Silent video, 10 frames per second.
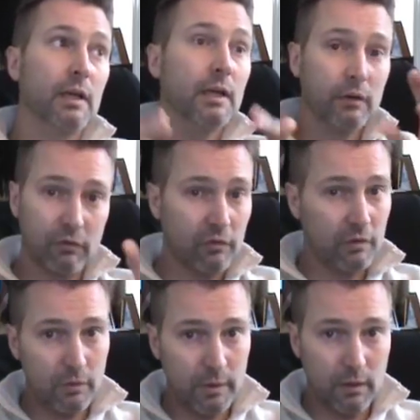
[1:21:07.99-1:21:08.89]
it
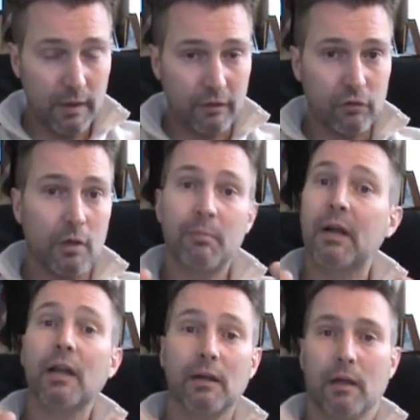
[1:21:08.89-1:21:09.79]
interested you intellectually,
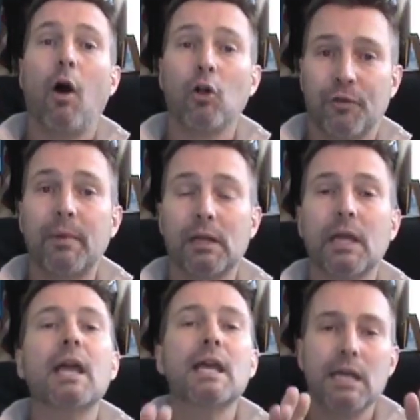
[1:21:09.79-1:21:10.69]
but ultimately,